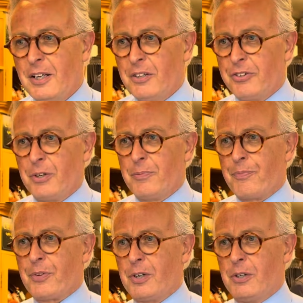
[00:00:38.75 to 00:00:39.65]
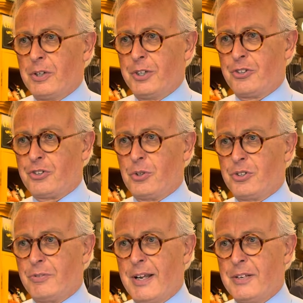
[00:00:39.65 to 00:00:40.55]
So long and a
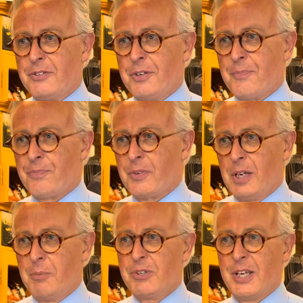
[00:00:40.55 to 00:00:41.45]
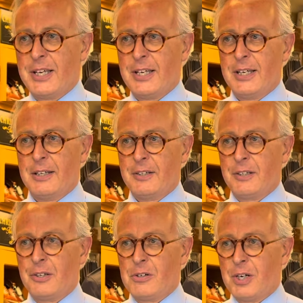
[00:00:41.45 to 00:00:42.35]
shorter end, and we're taking the
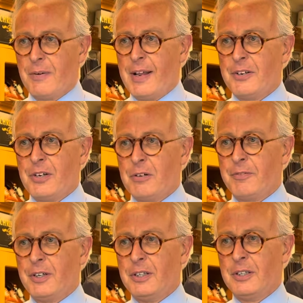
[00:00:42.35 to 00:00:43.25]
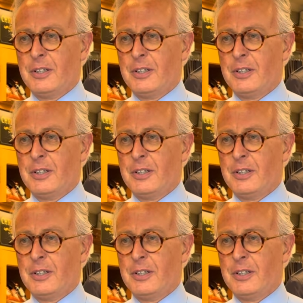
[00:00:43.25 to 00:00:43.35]
longer end over.